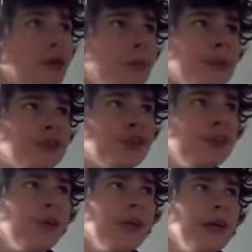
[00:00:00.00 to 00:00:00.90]
we'll be
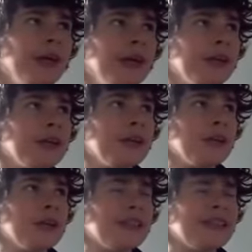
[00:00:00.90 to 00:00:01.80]
doing
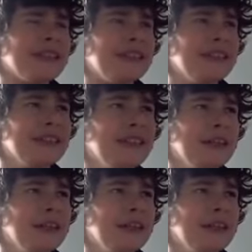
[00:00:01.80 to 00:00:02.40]
the